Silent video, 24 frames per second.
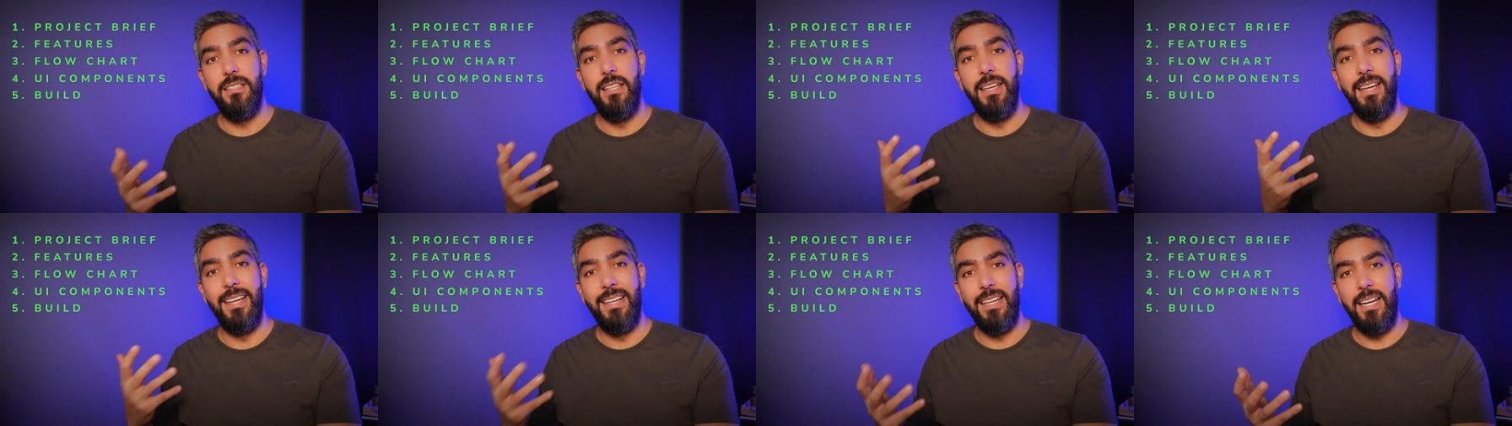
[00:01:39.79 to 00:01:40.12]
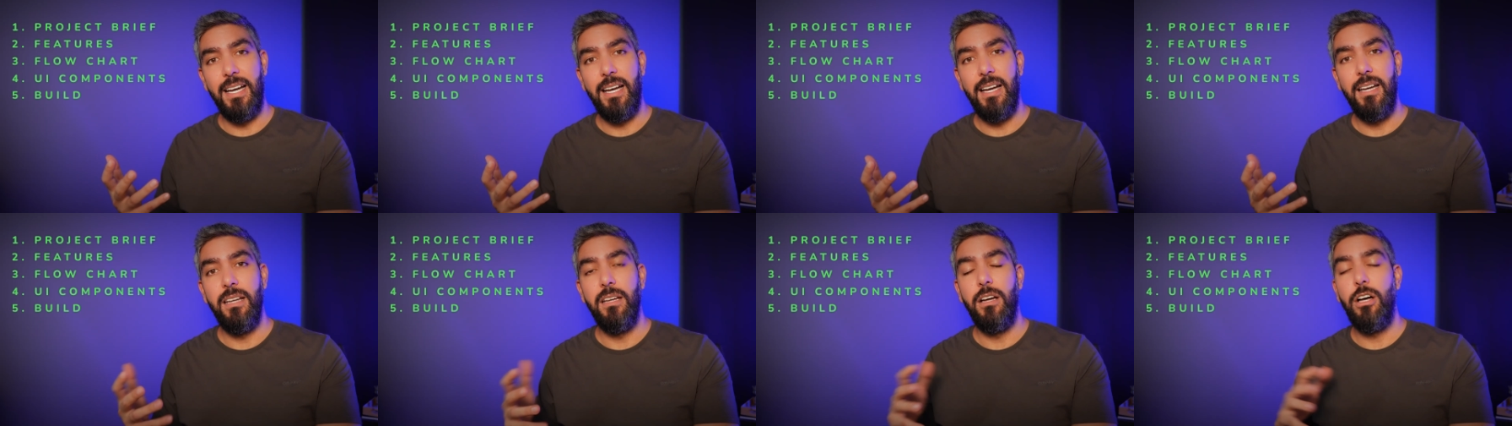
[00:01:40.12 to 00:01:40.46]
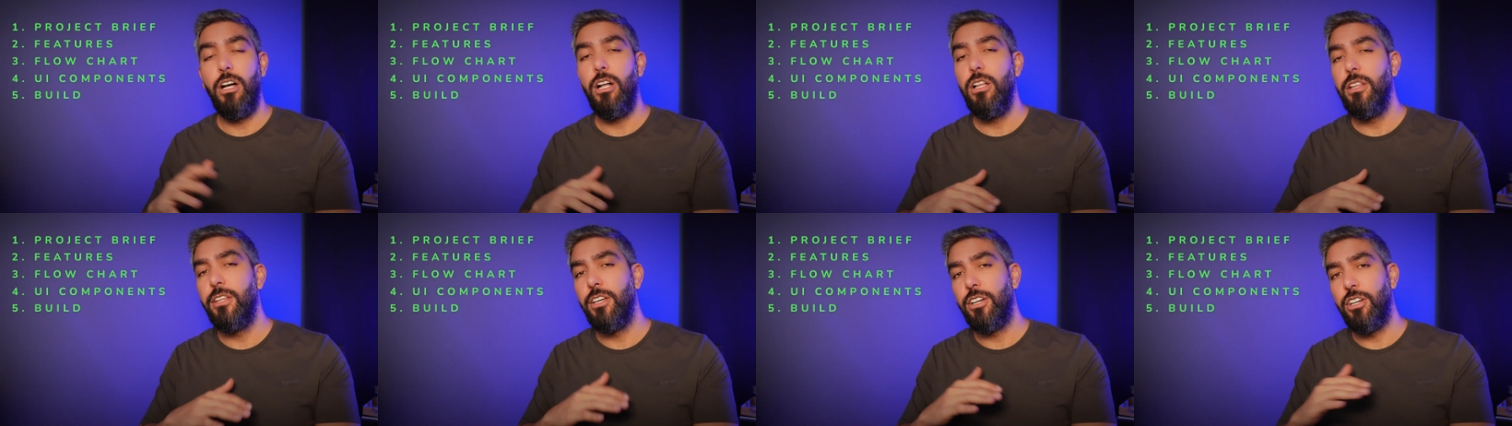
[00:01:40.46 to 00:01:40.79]
the AI
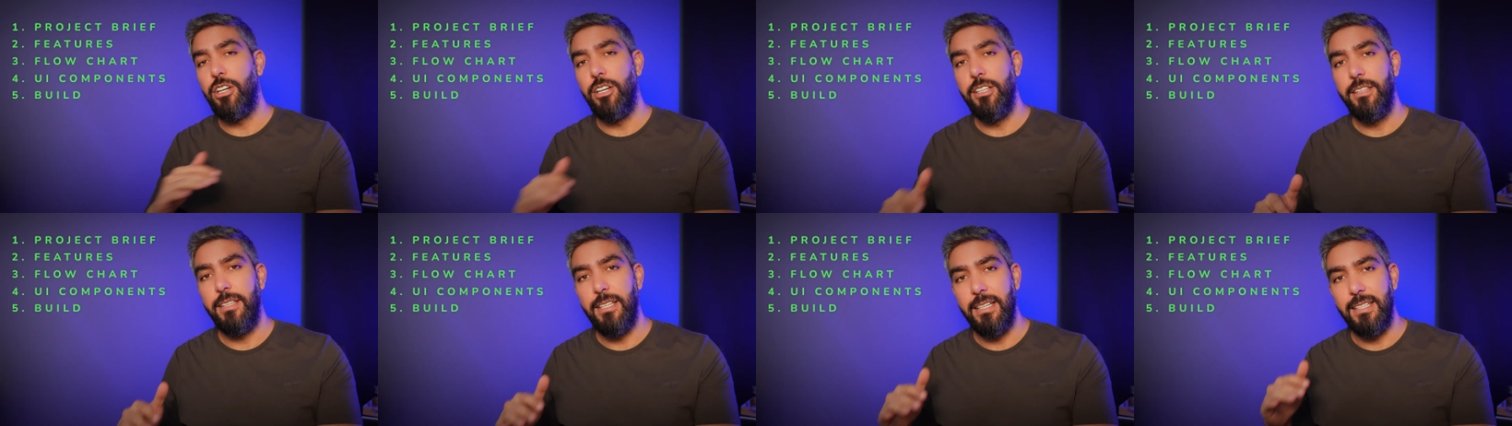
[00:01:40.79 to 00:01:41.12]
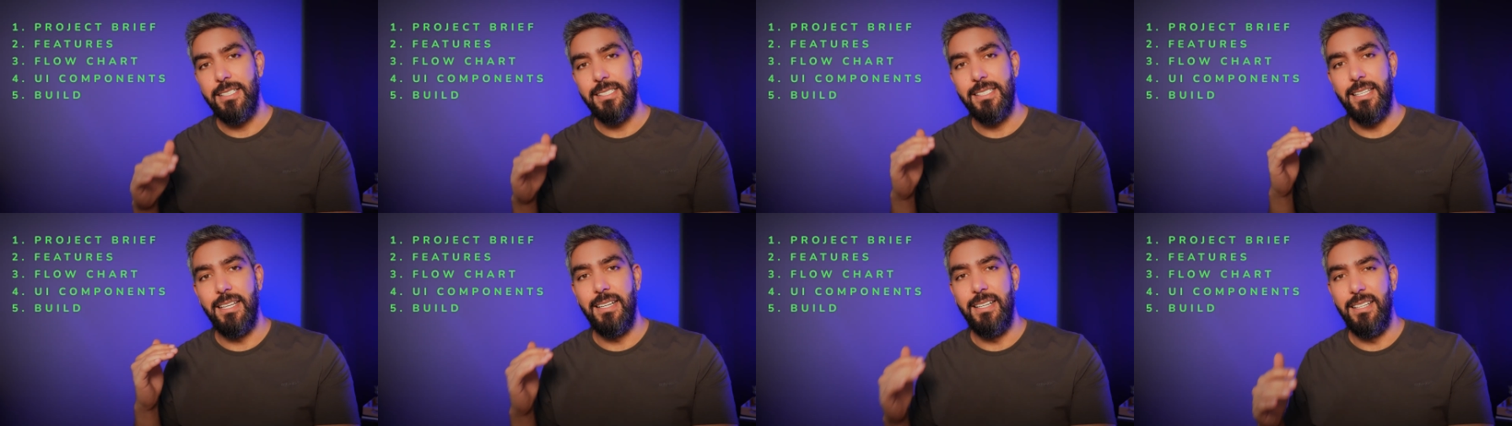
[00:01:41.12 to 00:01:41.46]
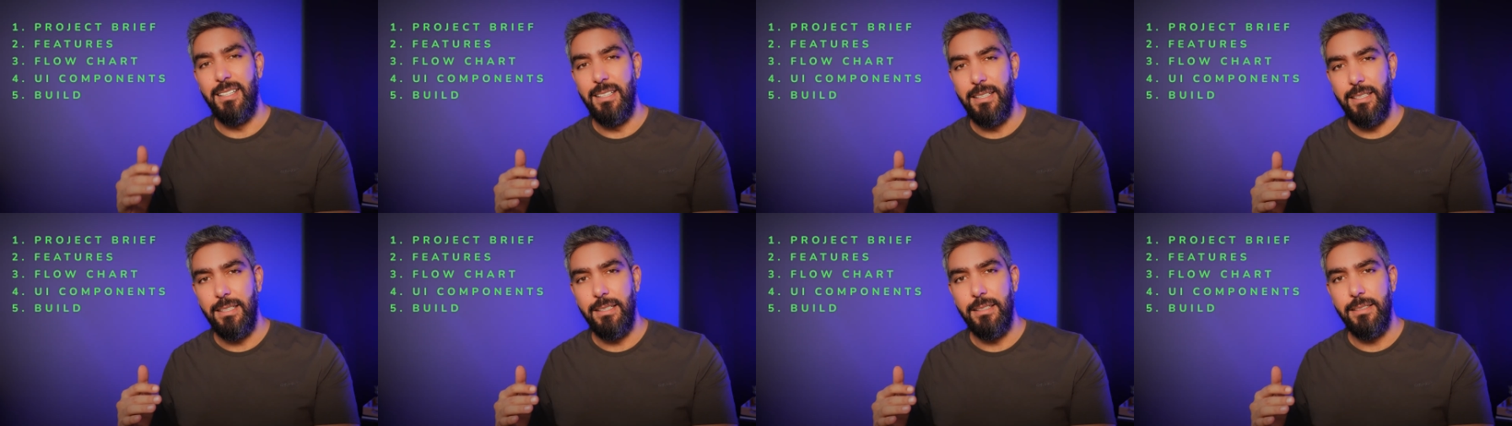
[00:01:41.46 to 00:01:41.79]
all the context that
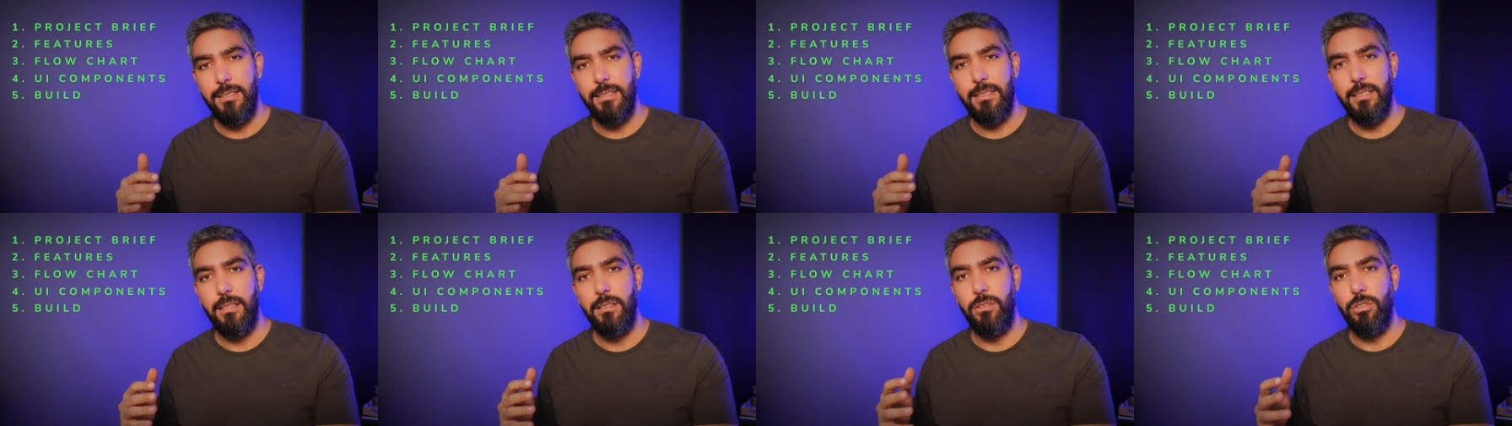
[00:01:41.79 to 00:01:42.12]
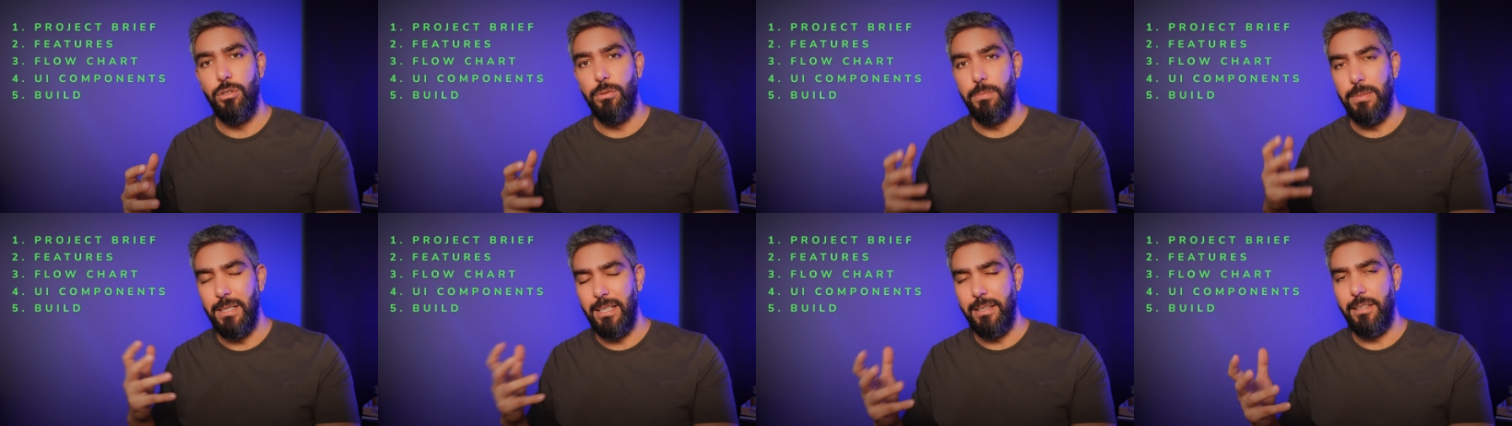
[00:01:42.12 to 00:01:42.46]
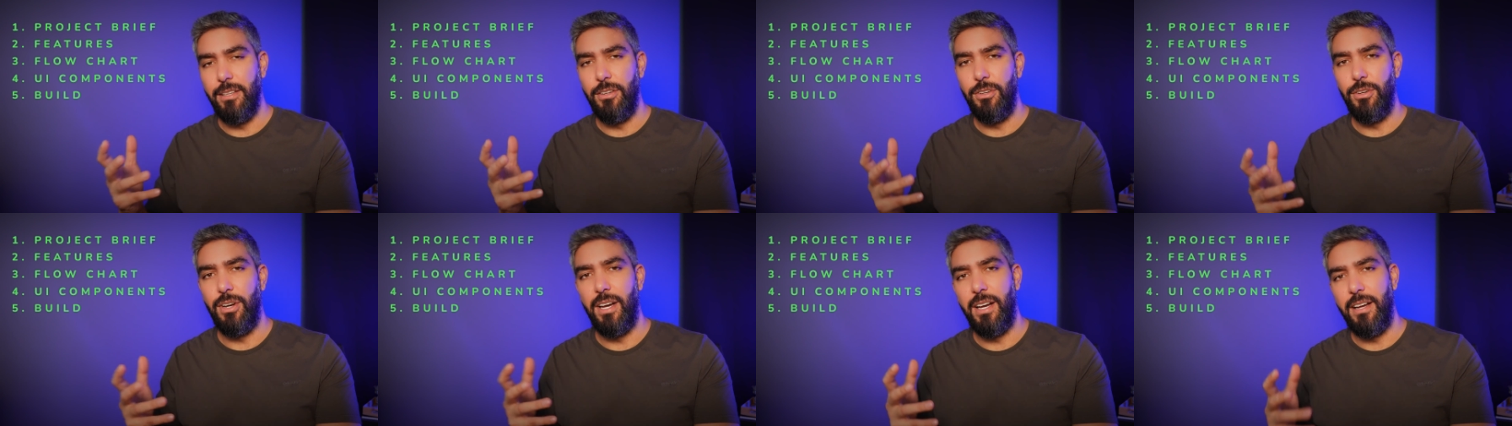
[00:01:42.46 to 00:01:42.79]
it needs to build
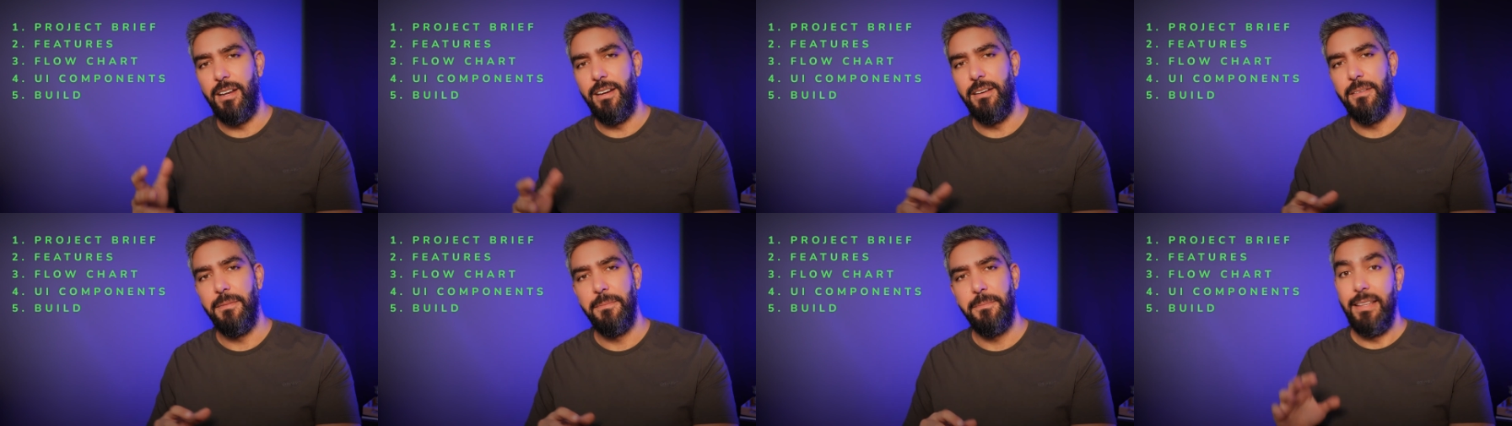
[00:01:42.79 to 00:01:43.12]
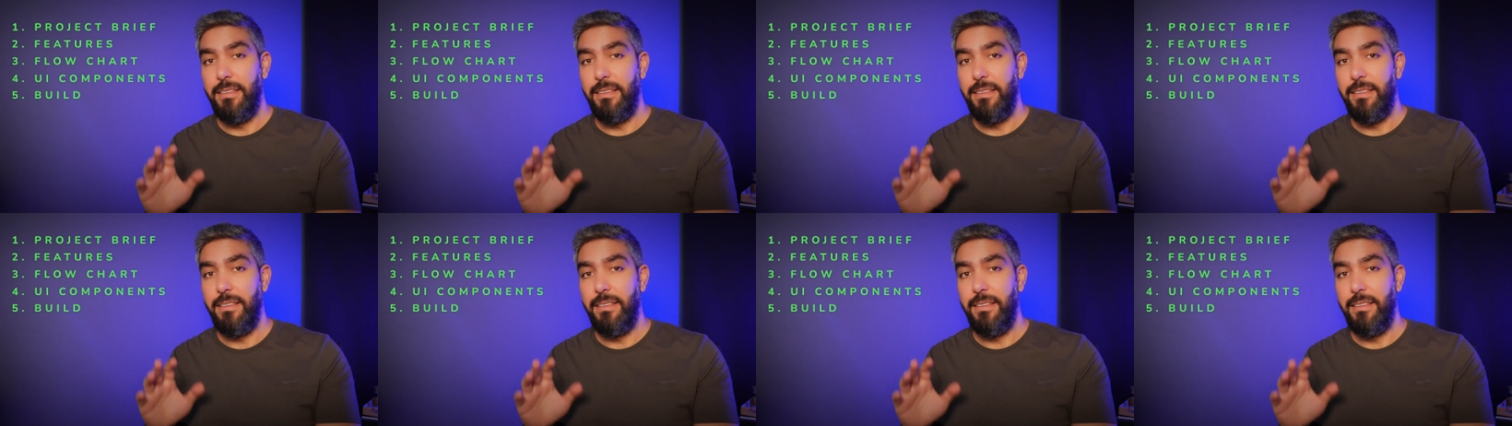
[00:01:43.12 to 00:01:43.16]
the UI.